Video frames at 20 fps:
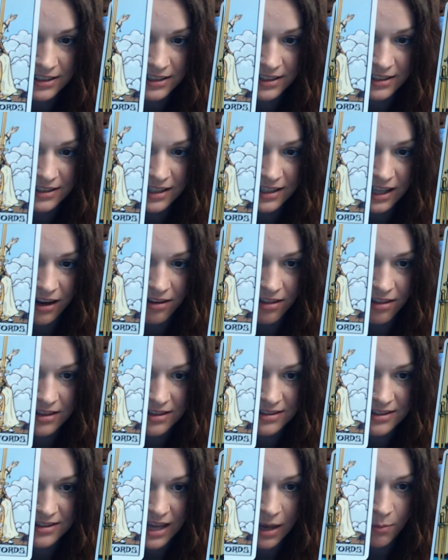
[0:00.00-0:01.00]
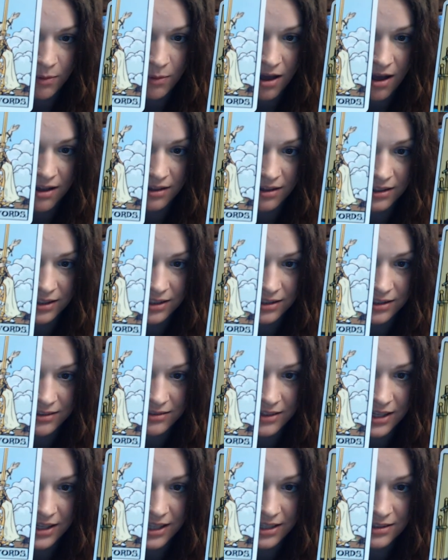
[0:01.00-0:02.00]
Because they are the same color,
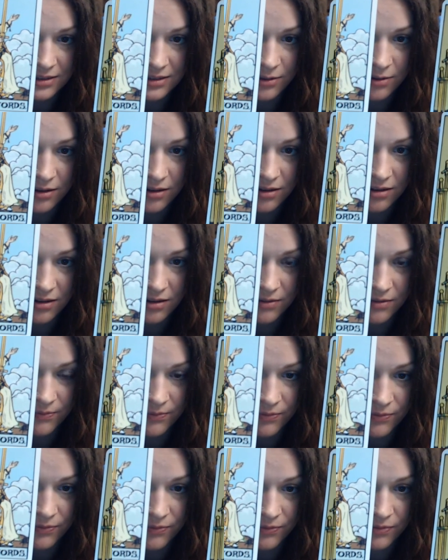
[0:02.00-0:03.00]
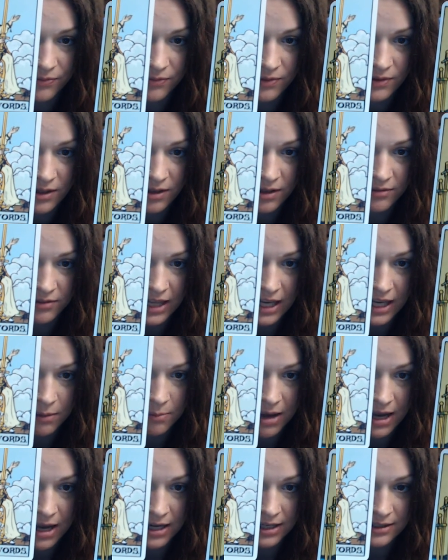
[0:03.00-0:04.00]
right? So they're
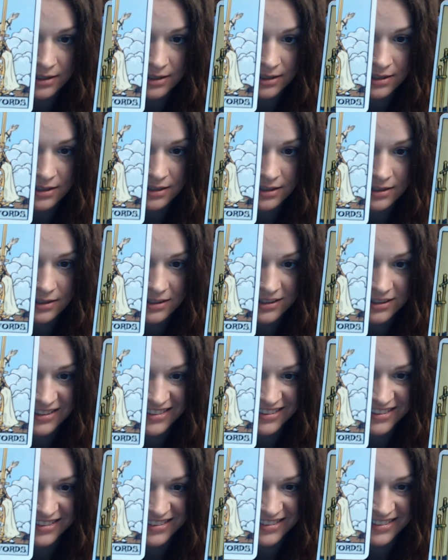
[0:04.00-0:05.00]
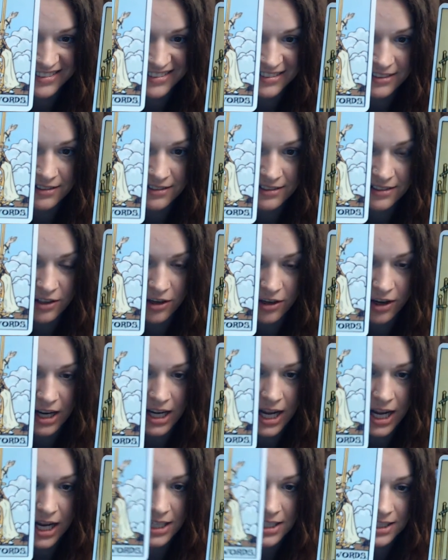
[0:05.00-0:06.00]
like mind. They're
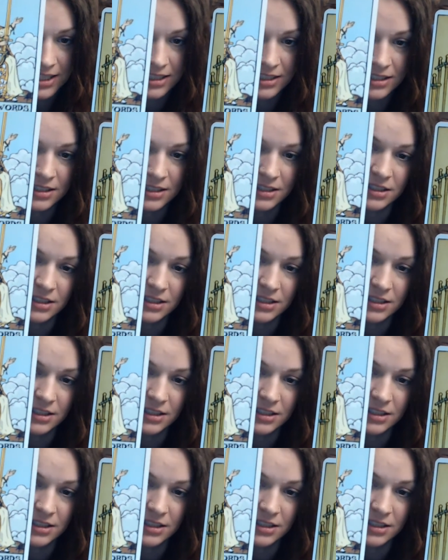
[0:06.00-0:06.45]
connected.